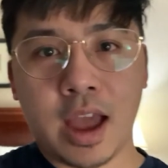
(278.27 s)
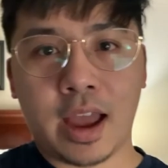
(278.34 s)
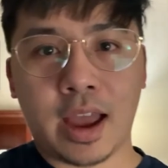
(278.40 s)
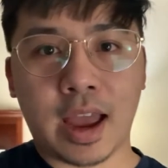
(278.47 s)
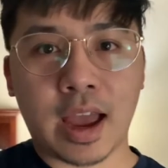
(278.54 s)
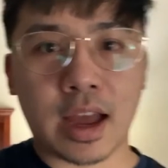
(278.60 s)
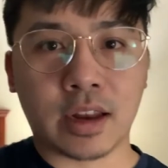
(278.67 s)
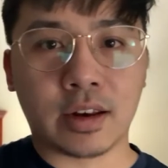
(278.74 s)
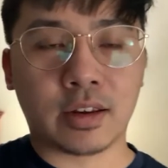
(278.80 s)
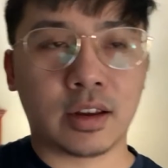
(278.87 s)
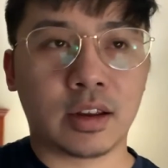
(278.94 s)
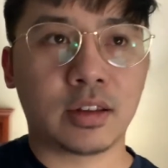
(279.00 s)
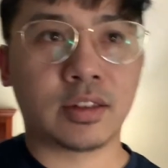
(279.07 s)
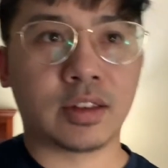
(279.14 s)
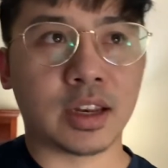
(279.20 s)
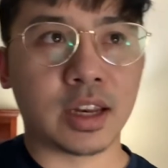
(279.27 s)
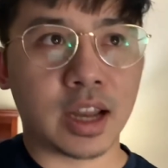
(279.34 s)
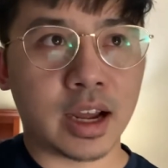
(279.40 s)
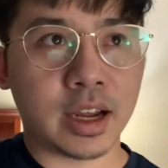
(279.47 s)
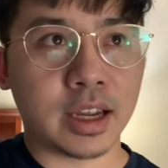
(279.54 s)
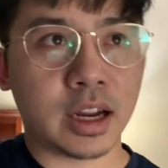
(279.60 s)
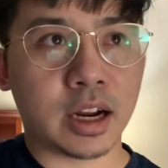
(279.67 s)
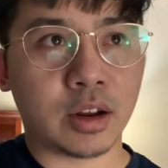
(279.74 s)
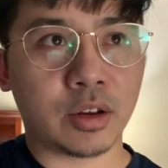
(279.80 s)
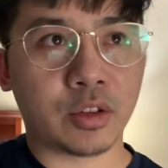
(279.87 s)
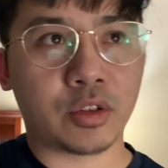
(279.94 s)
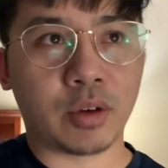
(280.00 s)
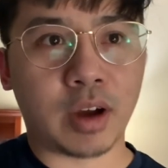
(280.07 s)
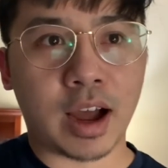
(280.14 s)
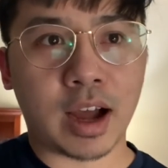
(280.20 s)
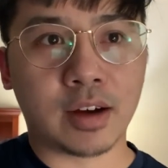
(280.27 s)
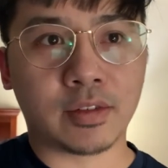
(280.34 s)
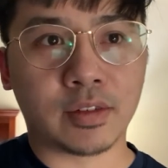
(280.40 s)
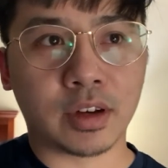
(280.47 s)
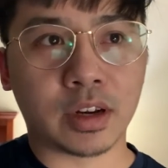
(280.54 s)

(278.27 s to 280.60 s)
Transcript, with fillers: and tonight I also have